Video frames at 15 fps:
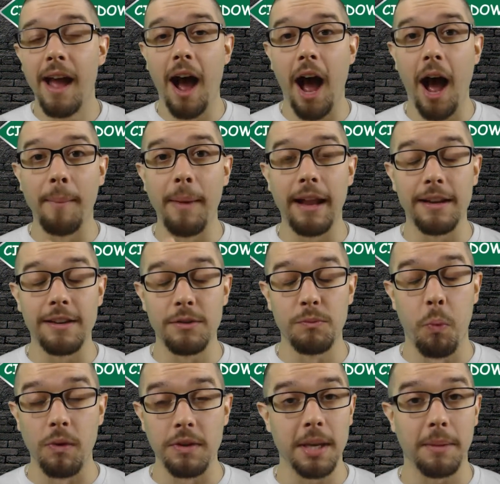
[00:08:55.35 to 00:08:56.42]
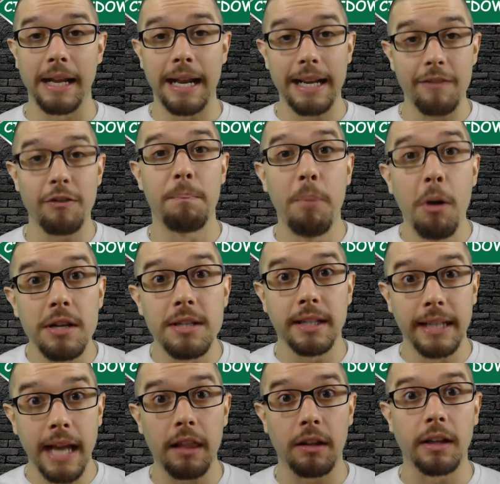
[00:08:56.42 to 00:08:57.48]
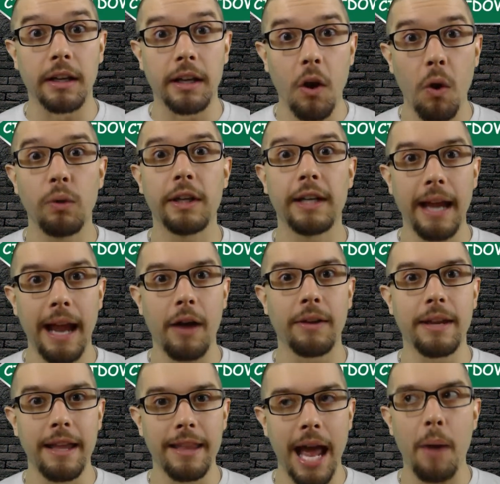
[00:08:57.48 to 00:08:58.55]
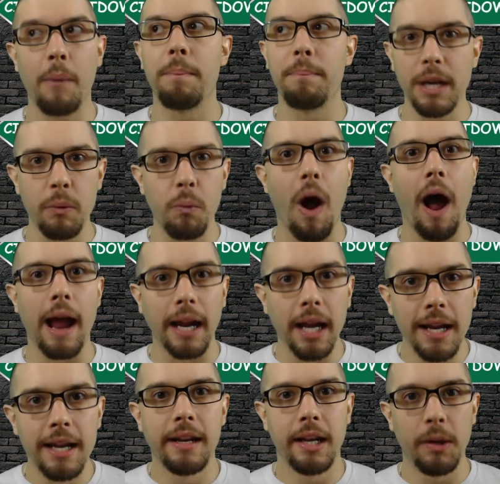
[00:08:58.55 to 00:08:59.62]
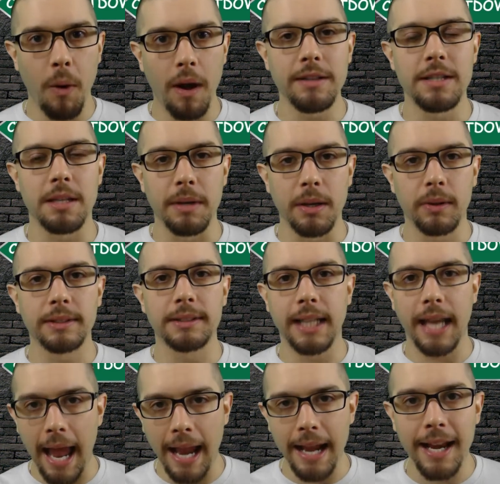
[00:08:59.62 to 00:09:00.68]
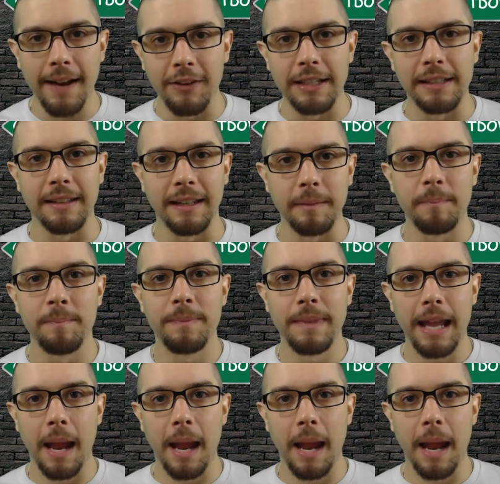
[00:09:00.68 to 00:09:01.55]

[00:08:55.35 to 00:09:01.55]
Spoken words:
And something I never put together. Like, holy cow, yeah, that would be why he wants him. He wants to end everything.